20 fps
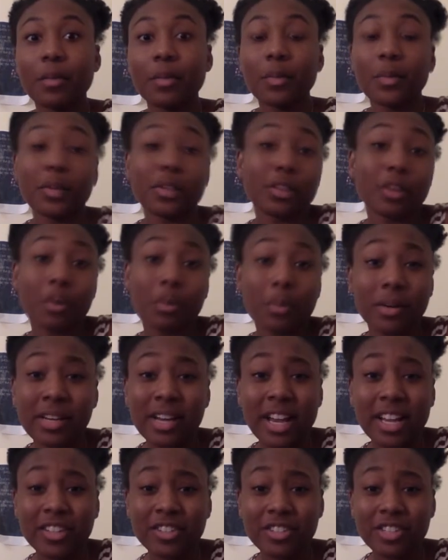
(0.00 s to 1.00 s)
you know,
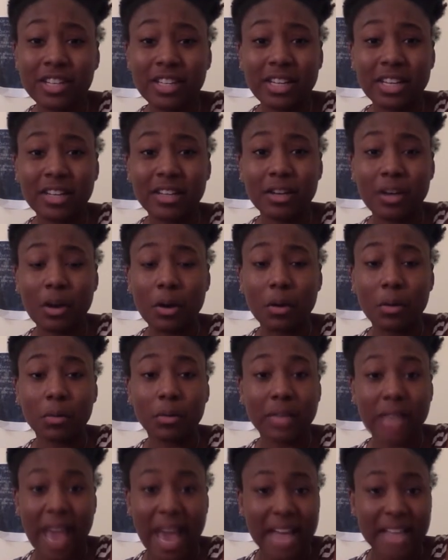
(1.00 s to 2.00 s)
out in the open with no
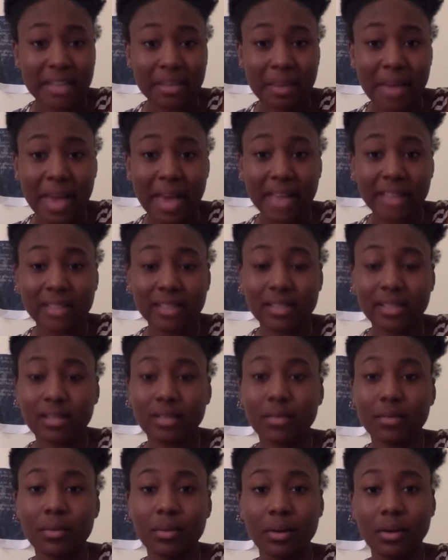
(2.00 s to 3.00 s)
protection and
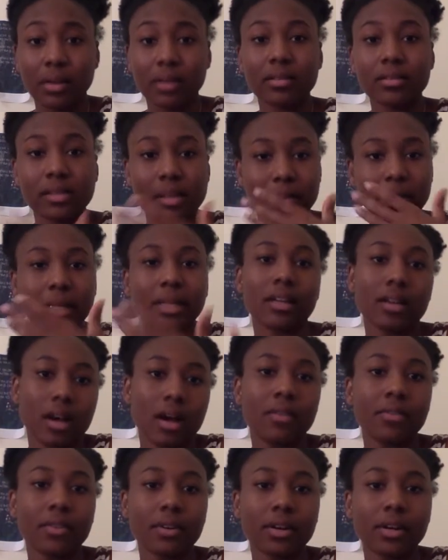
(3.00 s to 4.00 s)
no gas
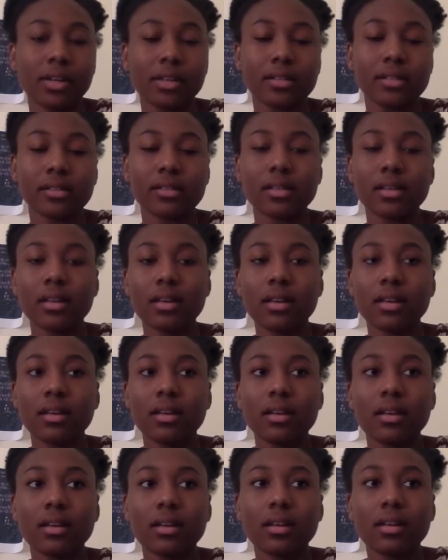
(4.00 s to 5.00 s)
mask or something to
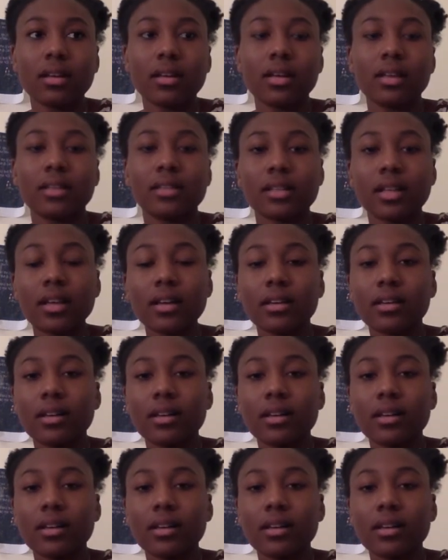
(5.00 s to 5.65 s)
cover his